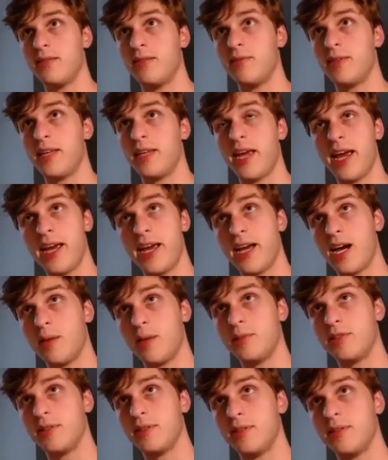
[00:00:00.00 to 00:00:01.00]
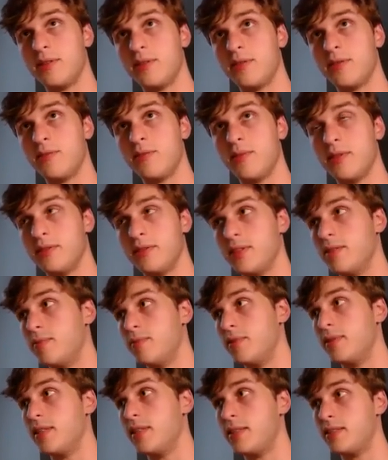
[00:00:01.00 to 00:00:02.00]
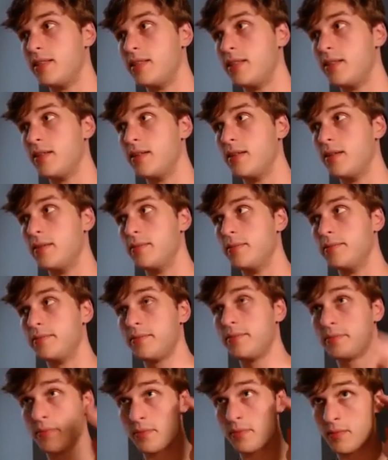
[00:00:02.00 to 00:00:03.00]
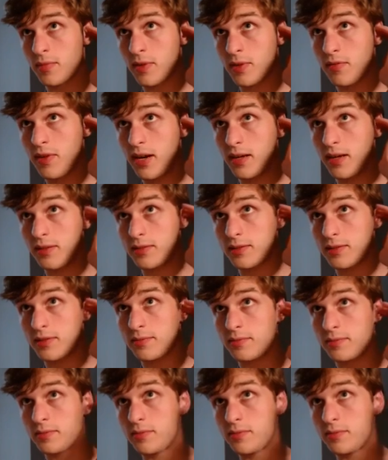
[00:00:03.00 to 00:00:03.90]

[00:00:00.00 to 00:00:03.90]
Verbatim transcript: with the A option when, when listing um, files.